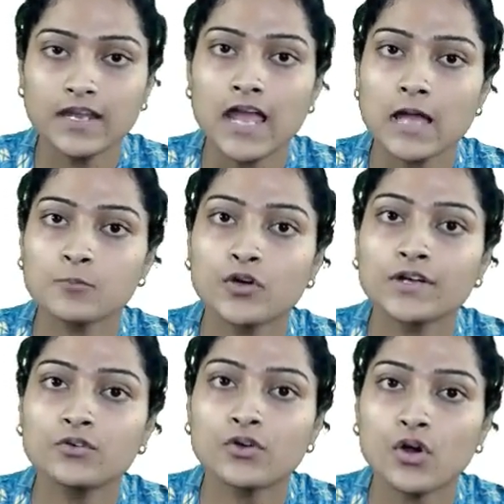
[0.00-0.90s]
I am going to
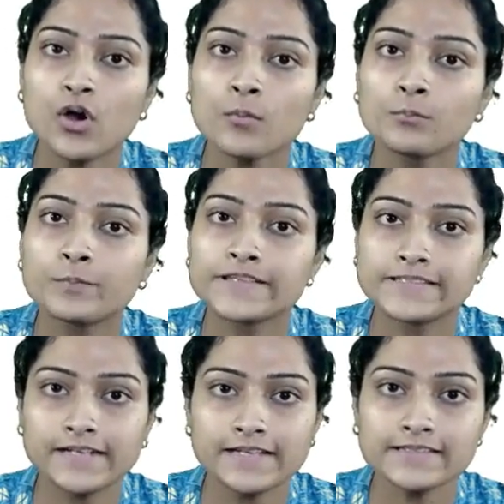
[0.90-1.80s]
draw
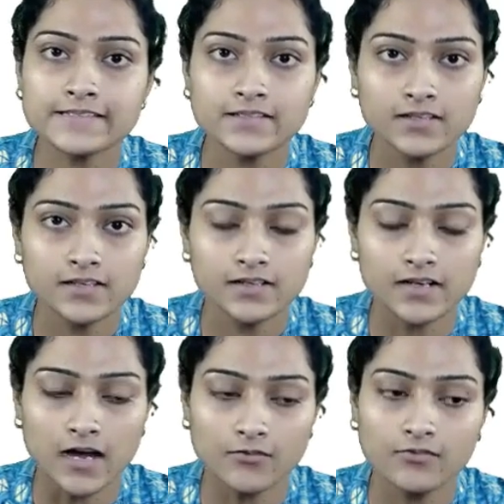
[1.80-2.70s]
precedence graph.